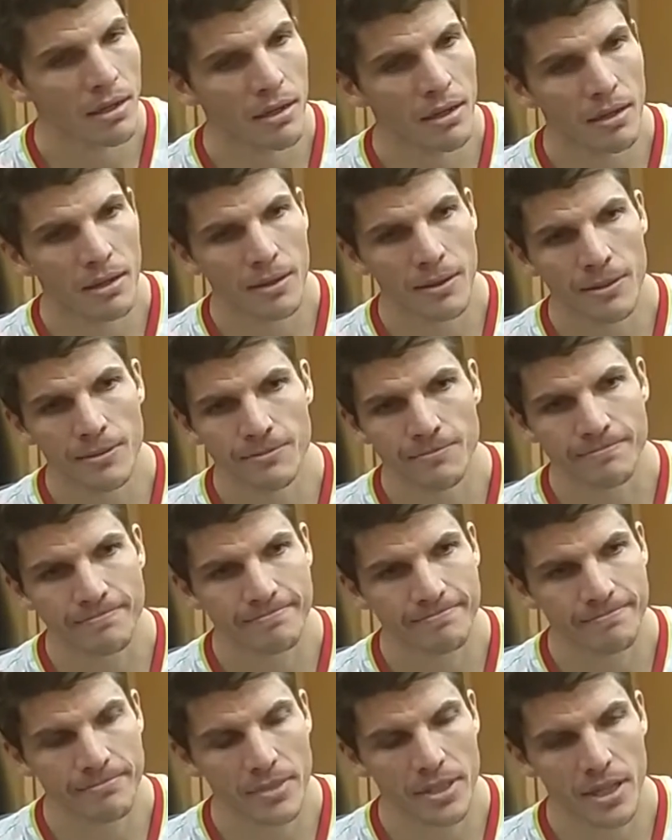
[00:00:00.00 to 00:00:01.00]
Um,
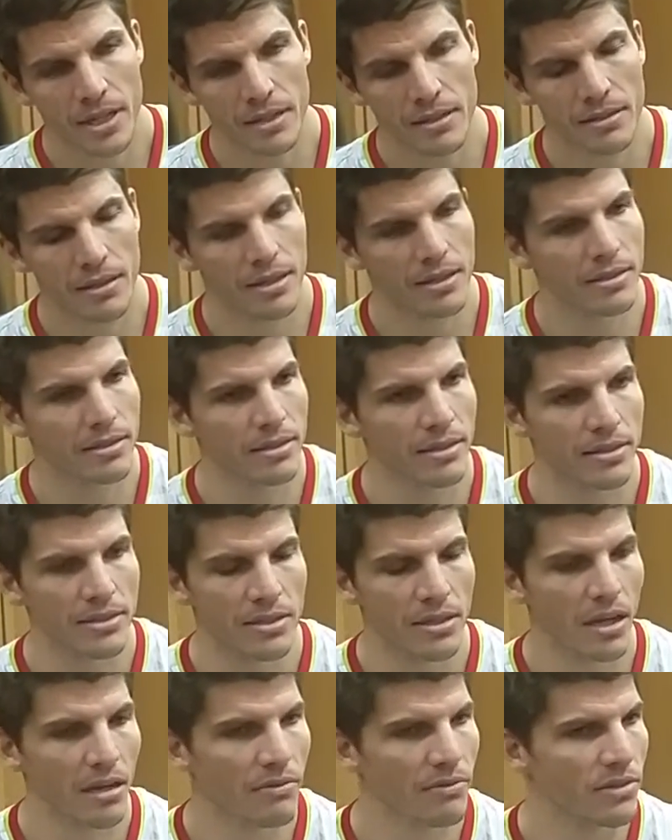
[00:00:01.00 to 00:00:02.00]
and that led to
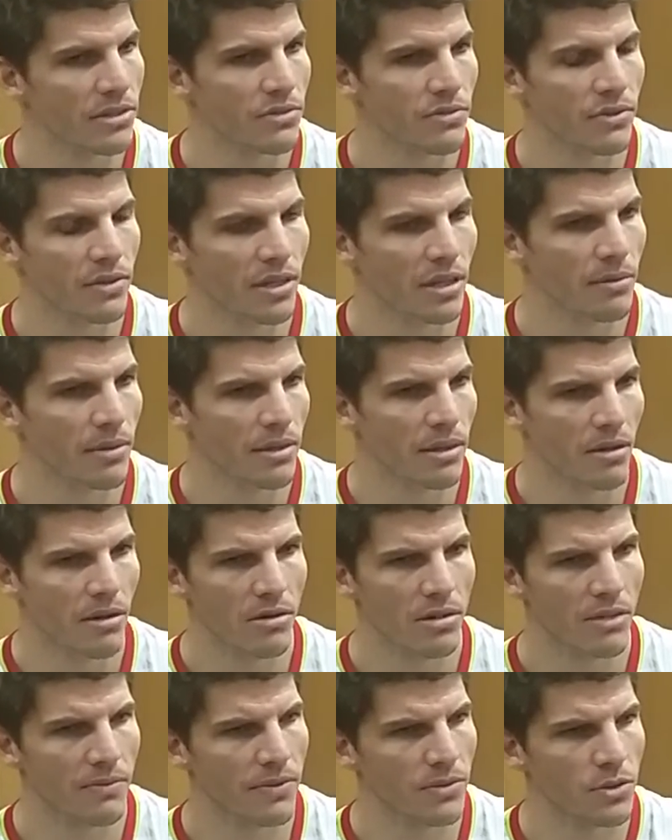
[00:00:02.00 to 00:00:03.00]
easy offense for them. I thought our
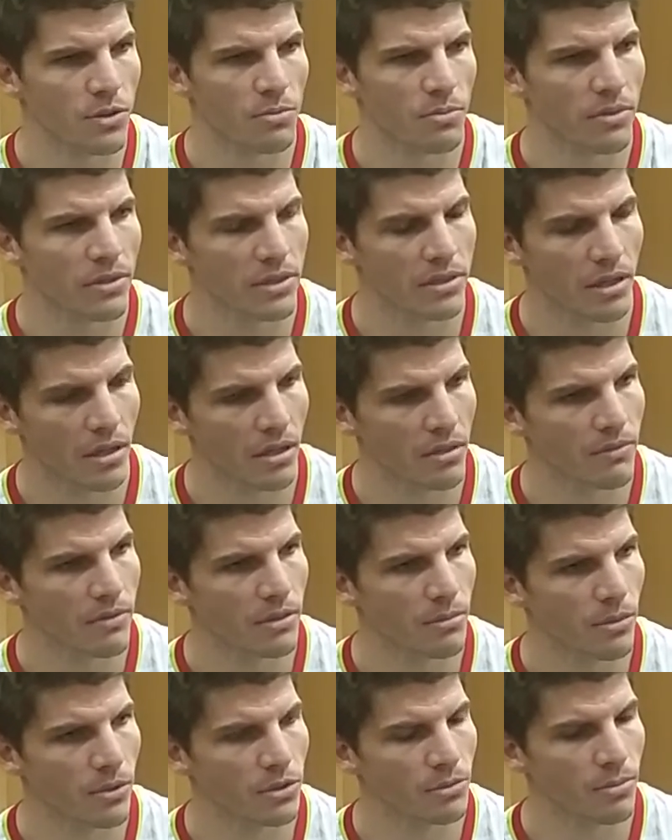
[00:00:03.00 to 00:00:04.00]
defense was pretty solid for
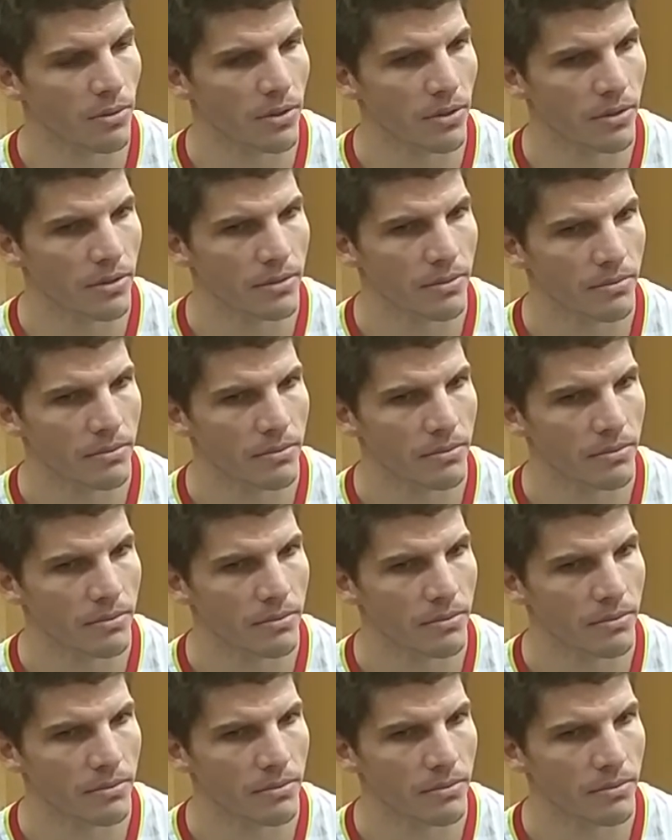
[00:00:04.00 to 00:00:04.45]
the most part.